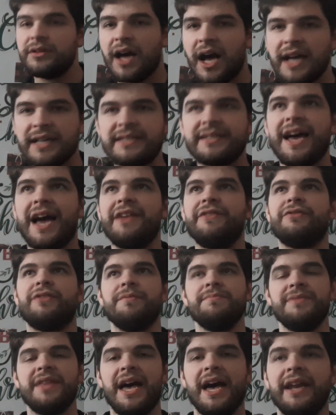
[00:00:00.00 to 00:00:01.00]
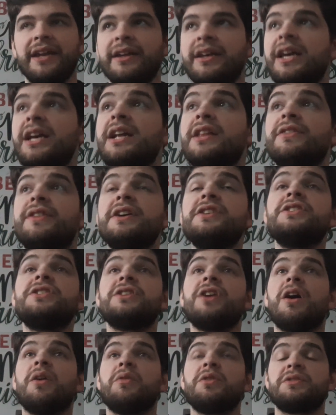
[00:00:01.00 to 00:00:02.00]
Aside from that, this
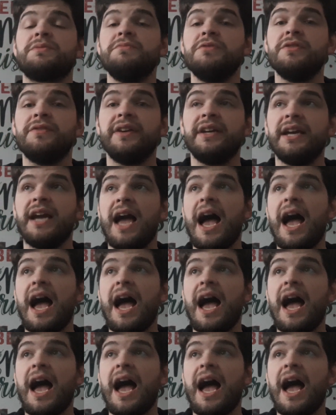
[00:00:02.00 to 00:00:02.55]
Star Wars movie,